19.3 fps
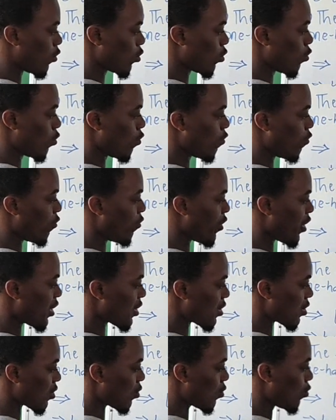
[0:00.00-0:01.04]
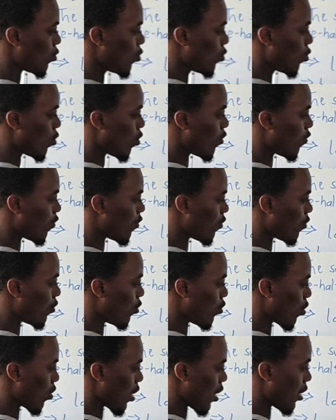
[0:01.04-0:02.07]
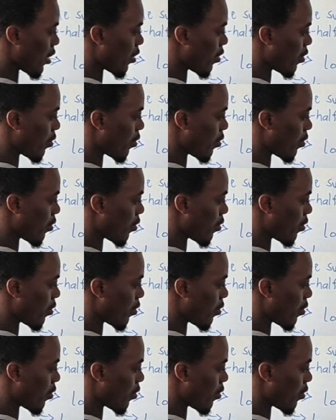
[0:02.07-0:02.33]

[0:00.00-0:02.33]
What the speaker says: So first rule of